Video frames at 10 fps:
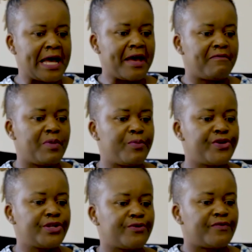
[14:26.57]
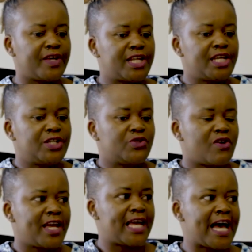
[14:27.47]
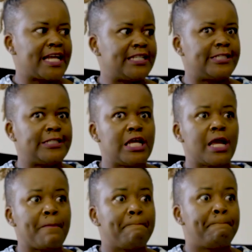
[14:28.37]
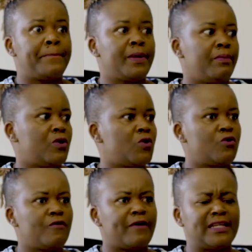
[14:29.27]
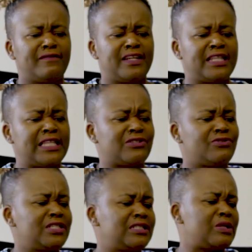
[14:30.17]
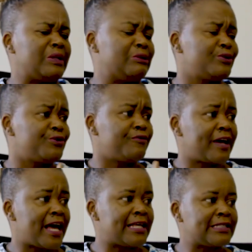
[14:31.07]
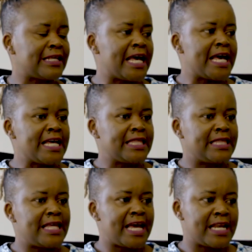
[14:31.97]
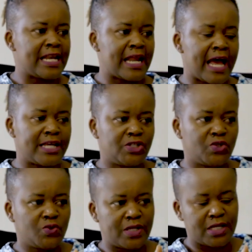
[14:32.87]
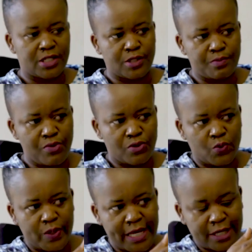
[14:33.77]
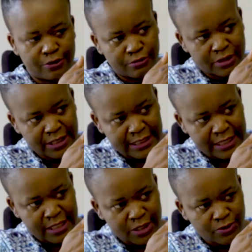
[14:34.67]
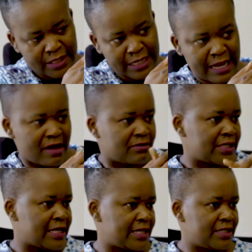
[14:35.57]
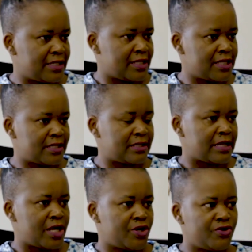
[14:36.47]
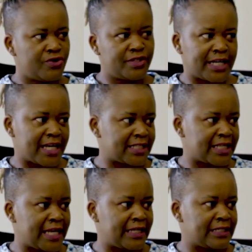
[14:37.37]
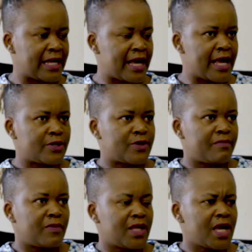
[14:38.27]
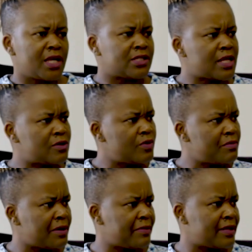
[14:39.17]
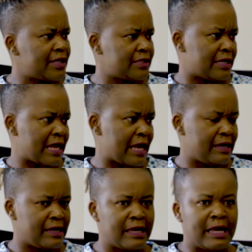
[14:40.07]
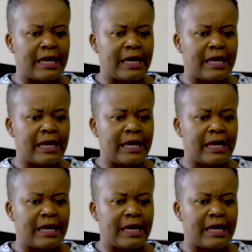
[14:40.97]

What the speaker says: I have memories of getting into our yard, seeing people all over, and even in the street there were lots of cars. Then I stood at a spot where I could see into the lounge, and I see this huge cascade. So I'm thinking, is that where my mother is lying?